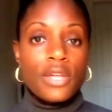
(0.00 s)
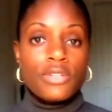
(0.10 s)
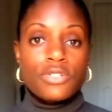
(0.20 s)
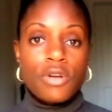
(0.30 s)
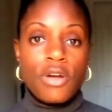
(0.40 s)

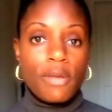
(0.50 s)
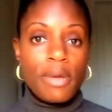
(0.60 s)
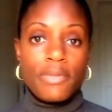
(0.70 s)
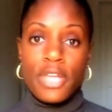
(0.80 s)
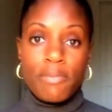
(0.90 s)
Talk
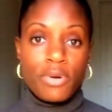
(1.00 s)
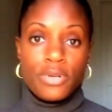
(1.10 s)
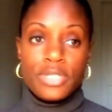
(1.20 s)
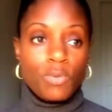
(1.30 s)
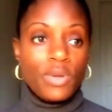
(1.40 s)
about that
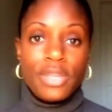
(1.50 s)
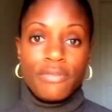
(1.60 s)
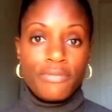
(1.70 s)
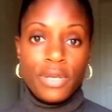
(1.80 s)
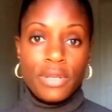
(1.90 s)
person, what they're
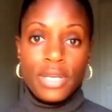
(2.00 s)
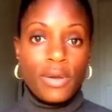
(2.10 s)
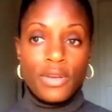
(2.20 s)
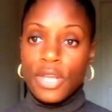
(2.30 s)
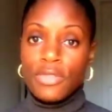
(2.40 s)

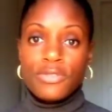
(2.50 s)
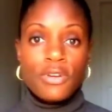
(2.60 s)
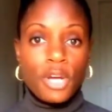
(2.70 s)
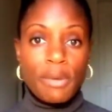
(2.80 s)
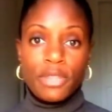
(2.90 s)
feeling, and
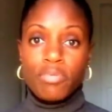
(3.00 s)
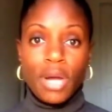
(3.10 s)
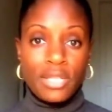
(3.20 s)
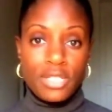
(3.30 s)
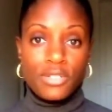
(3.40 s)
talk about the
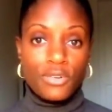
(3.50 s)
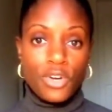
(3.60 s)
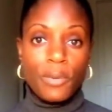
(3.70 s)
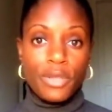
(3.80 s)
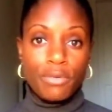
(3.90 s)
process they're
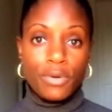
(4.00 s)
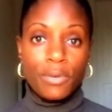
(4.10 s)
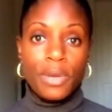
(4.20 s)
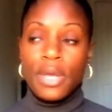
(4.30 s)
going through.